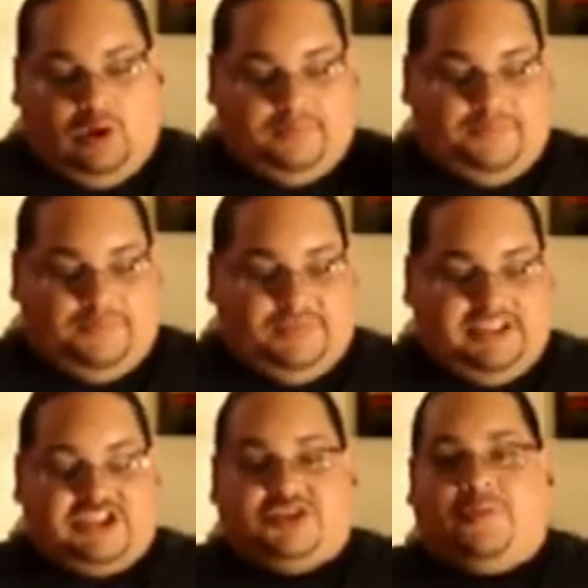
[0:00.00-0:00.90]
Well,
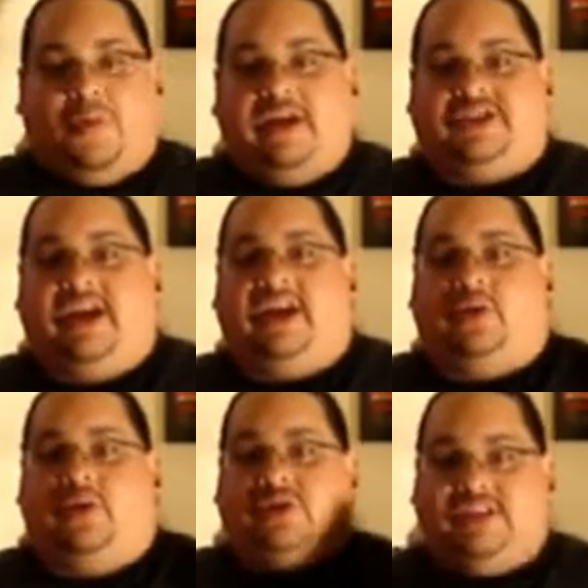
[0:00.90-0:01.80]
this is my take
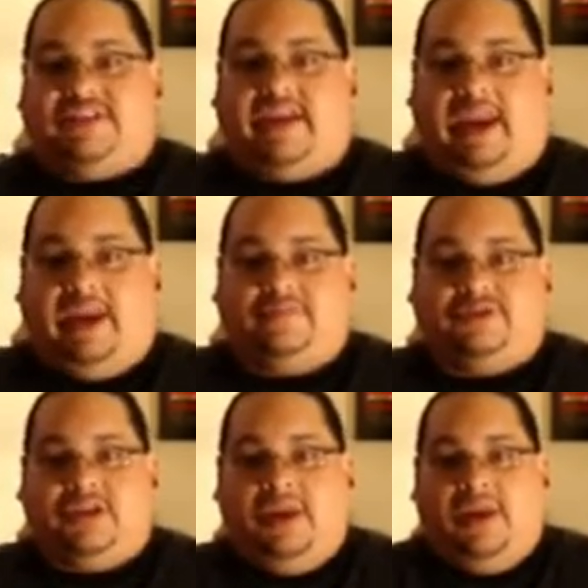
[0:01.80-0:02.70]
on these
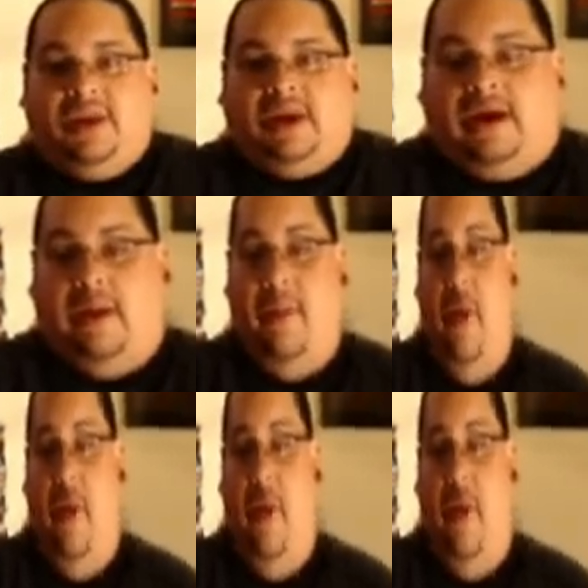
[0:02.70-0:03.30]
games. I'm